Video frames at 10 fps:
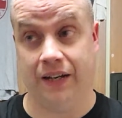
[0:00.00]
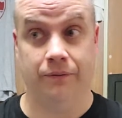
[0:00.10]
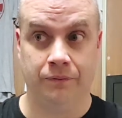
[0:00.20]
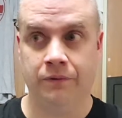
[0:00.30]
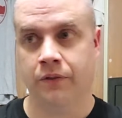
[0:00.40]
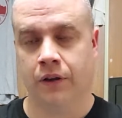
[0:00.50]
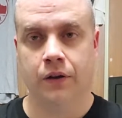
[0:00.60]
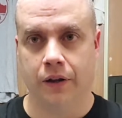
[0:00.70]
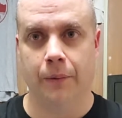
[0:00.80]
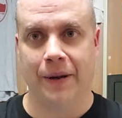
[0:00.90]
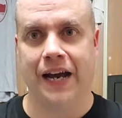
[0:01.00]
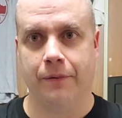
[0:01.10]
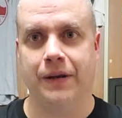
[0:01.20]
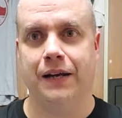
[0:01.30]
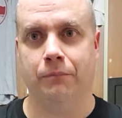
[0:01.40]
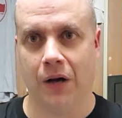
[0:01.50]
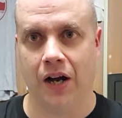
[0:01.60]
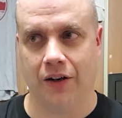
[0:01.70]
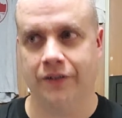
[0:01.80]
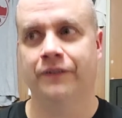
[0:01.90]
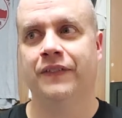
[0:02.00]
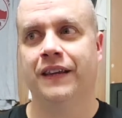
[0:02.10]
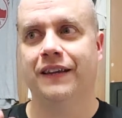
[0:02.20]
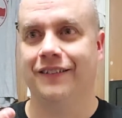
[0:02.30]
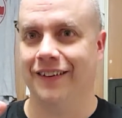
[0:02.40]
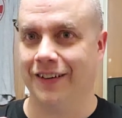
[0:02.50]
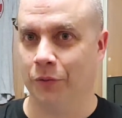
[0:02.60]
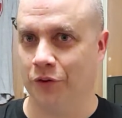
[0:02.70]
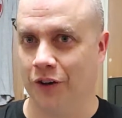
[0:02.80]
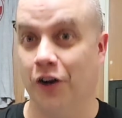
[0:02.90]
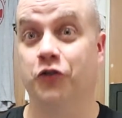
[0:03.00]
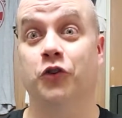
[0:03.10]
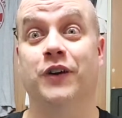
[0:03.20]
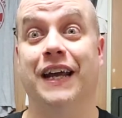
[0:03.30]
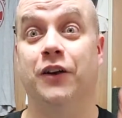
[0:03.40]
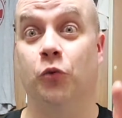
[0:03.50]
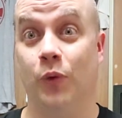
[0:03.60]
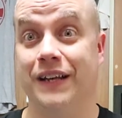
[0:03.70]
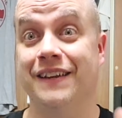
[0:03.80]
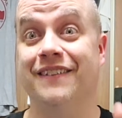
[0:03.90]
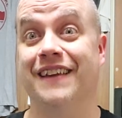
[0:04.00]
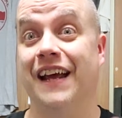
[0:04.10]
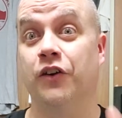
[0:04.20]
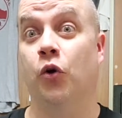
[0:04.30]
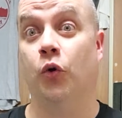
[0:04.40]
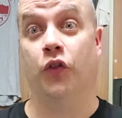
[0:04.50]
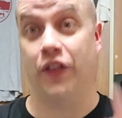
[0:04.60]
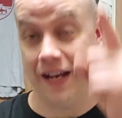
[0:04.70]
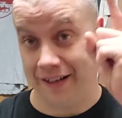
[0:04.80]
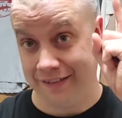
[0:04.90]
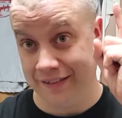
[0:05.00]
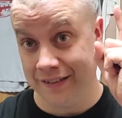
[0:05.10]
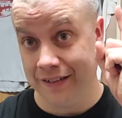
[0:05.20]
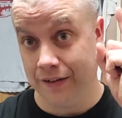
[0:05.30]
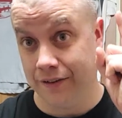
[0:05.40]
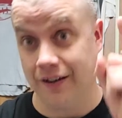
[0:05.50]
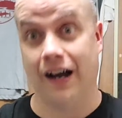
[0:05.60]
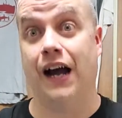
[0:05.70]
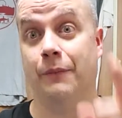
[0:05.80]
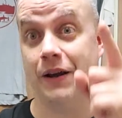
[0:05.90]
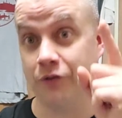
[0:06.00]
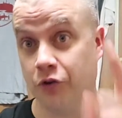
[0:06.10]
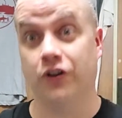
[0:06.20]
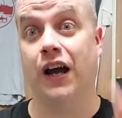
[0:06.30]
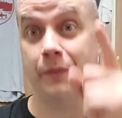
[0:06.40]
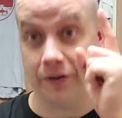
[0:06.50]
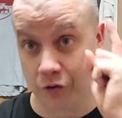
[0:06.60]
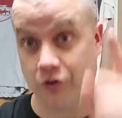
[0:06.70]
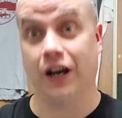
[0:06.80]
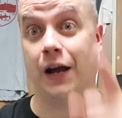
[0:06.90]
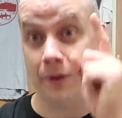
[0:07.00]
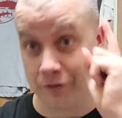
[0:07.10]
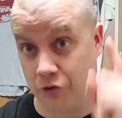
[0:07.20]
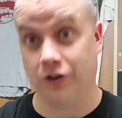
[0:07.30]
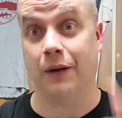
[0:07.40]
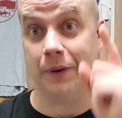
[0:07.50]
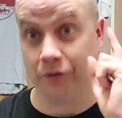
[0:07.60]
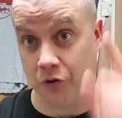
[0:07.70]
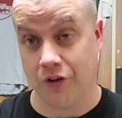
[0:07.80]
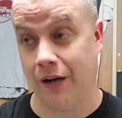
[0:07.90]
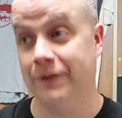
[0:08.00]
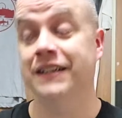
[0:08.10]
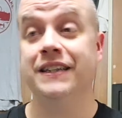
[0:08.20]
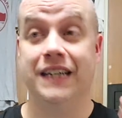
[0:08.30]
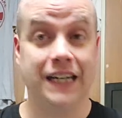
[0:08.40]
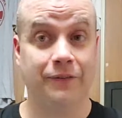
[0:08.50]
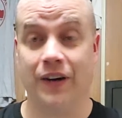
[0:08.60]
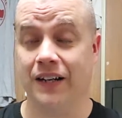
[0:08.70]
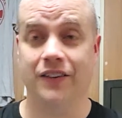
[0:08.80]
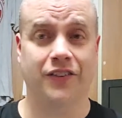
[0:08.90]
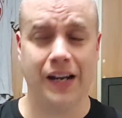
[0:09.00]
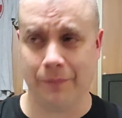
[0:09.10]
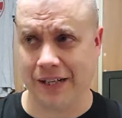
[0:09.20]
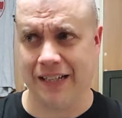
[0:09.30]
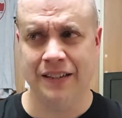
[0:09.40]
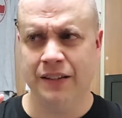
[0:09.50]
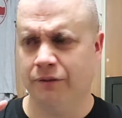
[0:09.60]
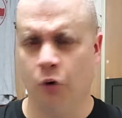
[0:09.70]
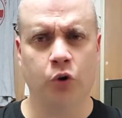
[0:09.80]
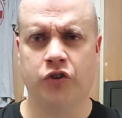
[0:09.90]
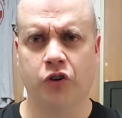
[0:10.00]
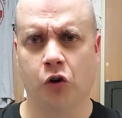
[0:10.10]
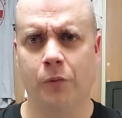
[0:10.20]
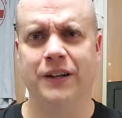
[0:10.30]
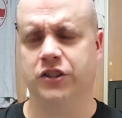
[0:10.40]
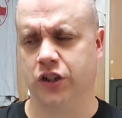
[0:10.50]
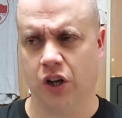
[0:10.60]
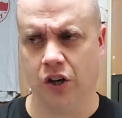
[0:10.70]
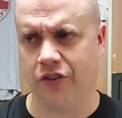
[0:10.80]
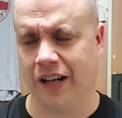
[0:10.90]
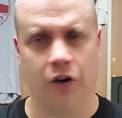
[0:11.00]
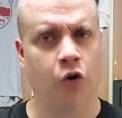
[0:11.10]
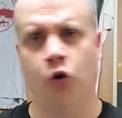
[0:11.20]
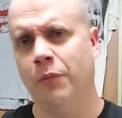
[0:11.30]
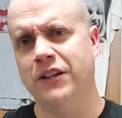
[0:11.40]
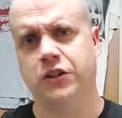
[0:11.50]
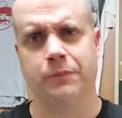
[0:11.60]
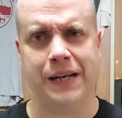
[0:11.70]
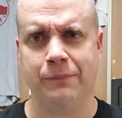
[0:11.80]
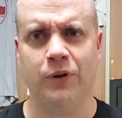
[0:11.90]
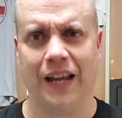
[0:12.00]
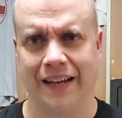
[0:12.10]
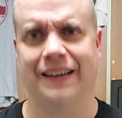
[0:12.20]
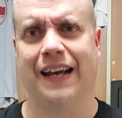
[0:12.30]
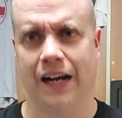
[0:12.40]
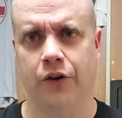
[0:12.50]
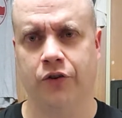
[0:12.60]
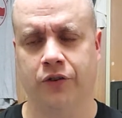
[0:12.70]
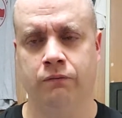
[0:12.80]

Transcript: and the pain being mocked. Since he was an usher, he had to witness that whole thing time after time after time after time after time. And he finally snapped. He forged a whole bunch of cards, got a whole bunch of people at the house,